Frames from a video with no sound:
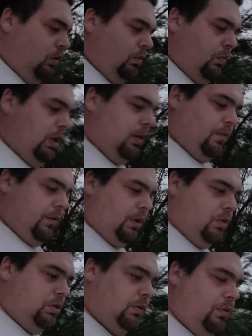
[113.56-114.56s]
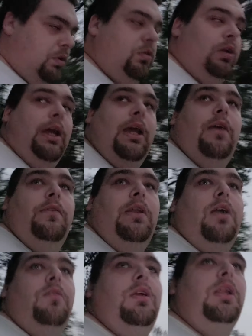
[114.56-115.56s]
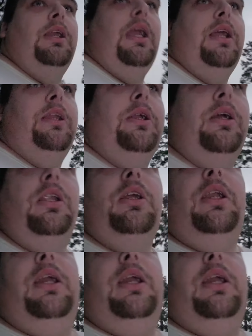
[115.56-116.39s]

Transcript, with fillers: but for those of you that have not really gotten a good look